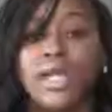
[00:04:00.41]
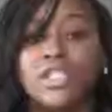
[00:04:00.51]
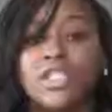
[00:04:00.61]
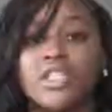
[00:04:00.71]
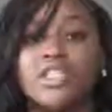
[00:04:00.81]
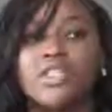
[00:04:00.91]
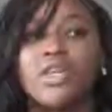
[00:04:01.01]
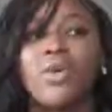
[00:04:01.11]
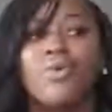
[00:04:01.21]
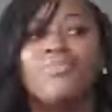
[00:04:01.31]
inches,
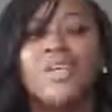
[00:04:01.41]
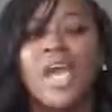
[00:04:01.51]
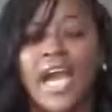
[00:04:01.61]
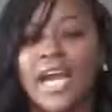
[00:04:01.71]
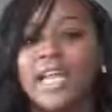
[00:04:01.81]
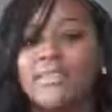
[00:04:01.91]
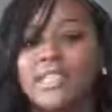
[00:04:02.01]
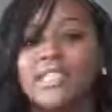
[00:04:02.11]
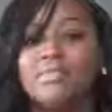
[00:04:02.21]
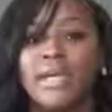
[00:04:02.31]
so I kind of
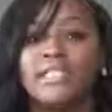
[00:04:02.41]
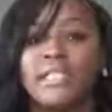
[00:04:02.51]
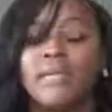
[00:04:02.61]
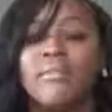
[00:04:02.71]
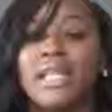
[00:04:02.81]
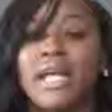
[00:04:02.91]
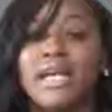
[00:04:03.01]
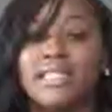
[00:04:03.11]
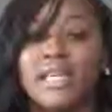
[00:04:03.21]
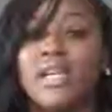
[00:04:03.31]
expected it. But like
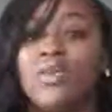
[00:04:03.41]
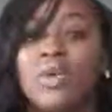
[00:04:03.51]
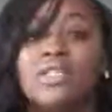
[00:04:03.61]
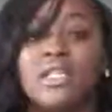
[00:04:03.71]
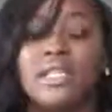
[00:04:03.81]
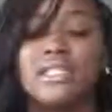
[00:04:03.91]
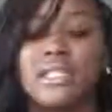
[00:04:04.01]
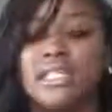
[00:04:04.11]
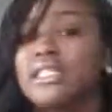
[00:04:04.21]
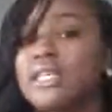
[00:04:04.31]
I said, it wasn't
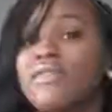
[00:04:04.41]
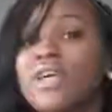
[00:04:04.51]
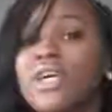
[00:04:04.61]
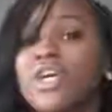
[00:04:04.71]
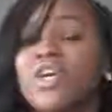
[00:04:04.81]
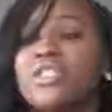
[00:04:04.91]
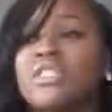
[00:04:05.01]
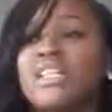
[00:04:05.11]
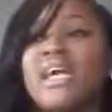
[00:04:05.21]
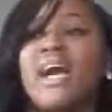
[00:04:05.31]
excessive. It's
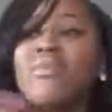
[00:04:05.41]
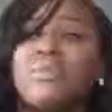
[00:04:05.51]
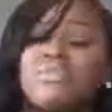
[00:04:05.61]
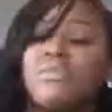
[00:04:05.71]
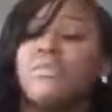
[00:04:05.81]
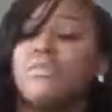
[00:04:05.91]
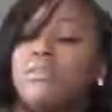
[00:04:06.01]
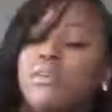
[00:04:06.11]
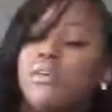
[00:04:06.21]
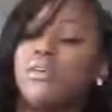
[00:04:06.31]
not like I was
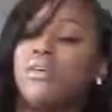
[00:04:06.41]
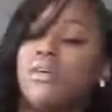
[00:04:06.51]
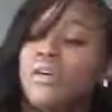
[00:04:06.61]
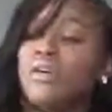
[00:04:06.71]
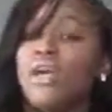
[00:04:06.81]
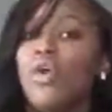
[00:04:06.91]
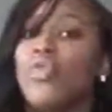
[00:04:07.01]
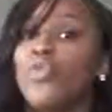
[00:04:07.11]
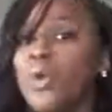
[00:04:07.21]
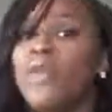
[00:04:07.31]

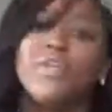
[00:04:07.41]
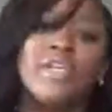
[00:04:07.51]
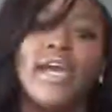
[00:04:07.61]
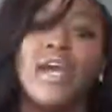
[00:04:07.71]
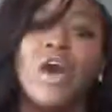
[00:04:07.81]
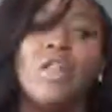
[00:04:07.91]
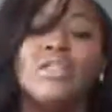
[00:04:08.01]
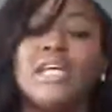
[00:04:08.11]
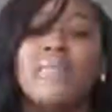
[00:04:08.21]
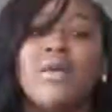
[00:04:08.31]
throughout the day.
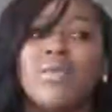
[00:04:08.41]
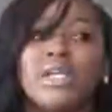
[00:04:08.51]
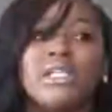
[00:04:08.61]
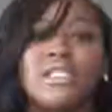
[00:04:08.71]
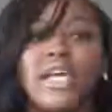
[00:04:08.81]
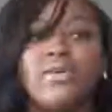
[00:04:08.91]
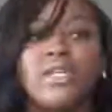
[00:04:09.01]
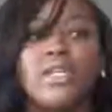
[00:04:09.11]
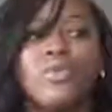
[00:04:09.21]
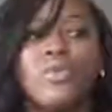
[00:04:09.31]
Only time I really
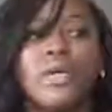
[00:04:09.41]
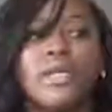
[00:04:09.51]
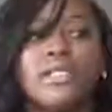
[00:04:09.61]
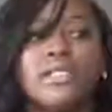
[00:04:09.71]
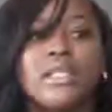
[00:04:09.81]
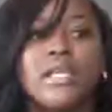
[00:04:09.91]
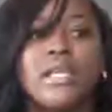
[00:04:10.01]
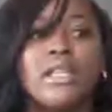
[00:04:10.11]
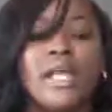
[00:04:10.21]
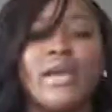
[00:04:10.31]
detangled it was
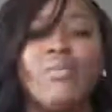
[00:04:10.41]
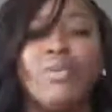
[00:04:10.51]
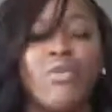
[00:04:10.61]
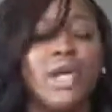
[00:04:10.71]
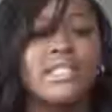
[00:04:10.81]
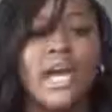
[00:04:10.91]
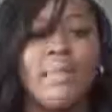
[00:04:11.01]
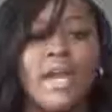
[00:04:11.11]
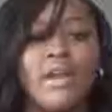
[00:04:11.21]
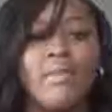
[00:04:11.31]
like before I
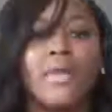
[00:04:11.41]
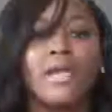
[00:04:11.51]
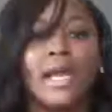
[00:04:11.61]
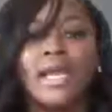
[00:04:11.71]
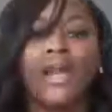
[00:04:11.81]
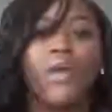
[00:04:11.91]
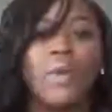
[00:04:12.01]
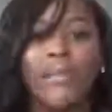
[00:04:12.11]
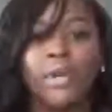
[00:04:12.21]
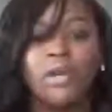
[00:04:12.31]
tied my hair up at night and I
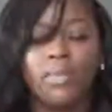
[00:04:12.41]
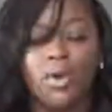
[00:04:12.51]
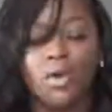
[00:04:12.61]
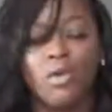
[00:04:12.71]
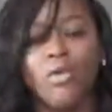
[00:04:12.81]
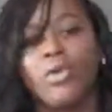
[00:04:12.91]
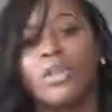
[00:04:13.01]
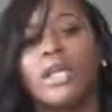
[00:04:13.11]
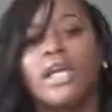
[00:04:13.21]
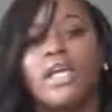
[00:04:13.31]
wrap it in a ball, or
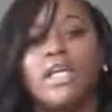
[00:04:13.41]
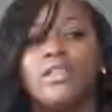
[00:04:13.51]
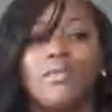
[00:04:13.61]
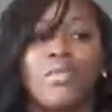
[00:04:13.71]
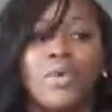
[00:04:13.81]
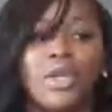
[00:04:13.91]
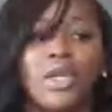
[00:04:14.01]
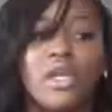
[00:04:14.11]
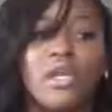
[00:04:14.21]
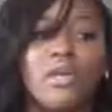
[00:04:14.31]
like in the
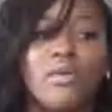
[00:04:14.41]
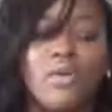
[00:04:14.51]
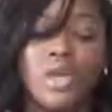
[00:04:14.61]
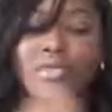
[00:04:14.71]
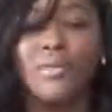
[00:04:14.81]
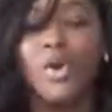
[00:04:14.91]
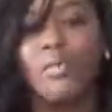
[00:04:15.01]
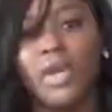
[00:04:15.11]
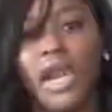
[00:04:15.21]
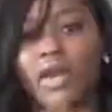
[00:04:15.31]
morning if I'm
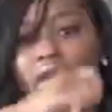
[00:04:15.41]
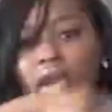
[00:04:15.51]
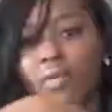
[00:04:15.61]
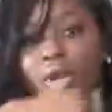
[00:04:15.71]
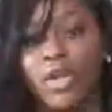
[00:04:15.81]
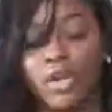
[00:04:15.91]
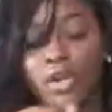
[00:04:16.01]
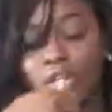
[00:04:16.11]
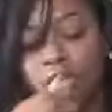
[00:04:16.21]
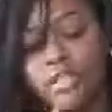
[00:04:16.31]
combing it out and I want to
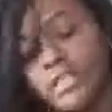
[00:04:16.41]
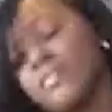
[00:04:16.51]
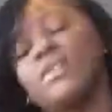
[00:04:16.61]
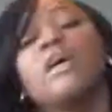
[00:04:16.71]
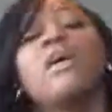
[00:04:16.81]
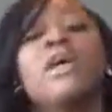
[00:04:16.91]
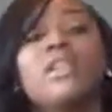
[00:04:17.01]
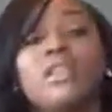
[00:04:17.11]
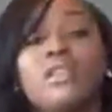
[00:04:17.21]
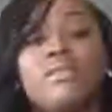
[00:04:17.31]
curl it or something.
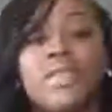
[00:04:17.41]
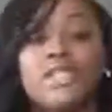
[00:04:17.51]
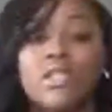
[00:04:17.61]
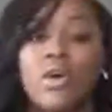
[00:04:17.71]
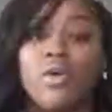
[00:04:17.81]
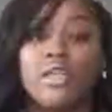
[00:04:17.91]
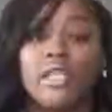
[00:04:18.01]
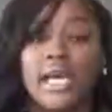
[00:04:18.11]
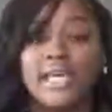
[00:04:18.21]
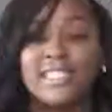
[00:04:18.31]
So
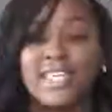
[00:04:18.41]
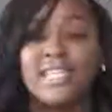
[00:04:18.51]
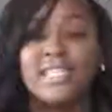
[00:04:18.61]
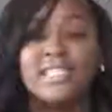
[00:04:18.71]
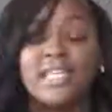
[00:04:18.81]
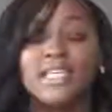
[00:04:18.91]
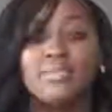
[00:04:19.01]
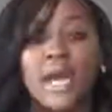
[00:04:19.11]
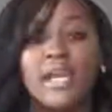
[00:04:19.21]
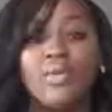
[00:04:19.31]
like I said, this is
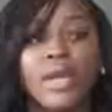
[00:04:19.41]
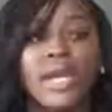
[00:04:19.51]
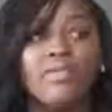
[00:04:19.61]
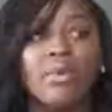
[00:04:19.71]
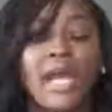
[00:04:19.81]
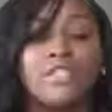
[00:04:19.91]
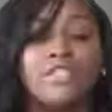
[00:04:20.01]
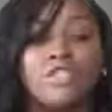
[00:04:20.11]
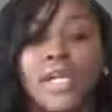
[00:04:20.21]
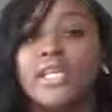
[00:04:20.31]
body wave, but I
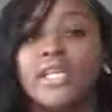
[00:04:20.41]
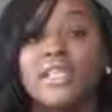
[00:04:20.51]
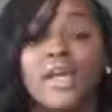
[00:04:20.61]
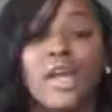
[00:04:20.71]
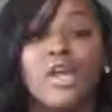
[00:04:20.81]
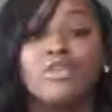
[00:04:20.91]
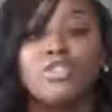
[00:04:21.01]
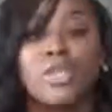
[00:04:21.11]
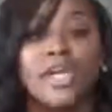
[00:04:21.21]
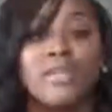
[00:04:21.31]
straightened it. The hair
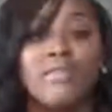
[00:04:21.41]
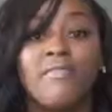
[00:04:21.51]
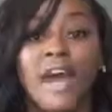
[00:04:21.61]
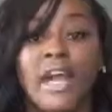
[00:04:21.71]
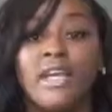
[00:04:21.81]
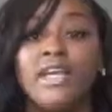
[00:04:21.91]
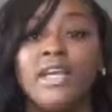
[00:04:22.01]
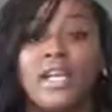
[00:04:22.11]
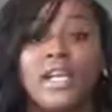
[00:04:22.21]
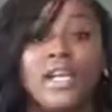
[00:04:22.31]
straightened fine.
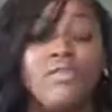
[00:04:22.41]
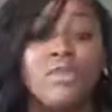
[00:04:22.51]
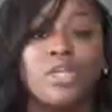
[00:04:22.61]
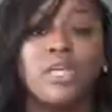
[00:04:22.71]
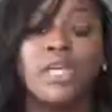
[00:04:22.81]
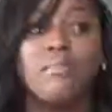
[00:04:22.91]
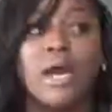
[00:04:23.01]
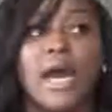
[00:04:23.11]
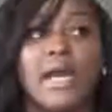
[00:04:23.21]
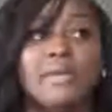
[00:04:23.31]
Again, if you look in
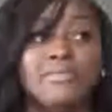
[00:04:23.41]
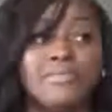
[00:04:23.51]
my